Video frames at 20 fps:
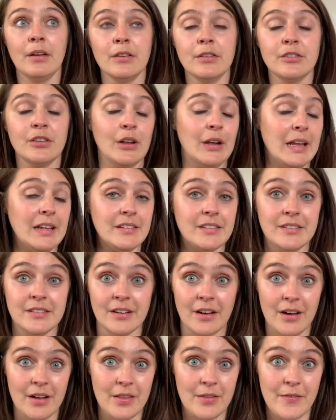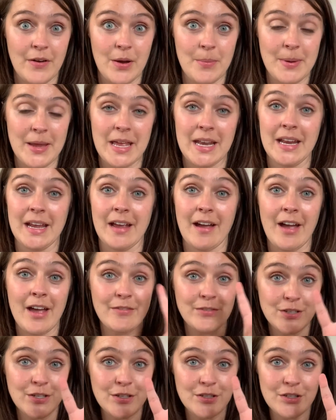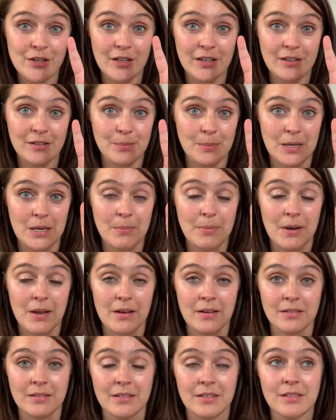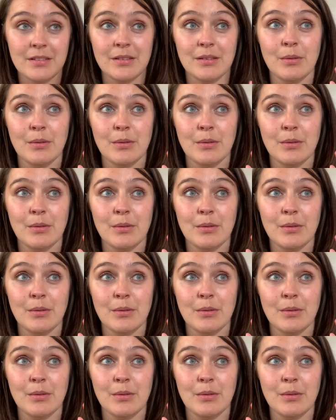So let's start at the very beginning. I have 2 Chinese money plants.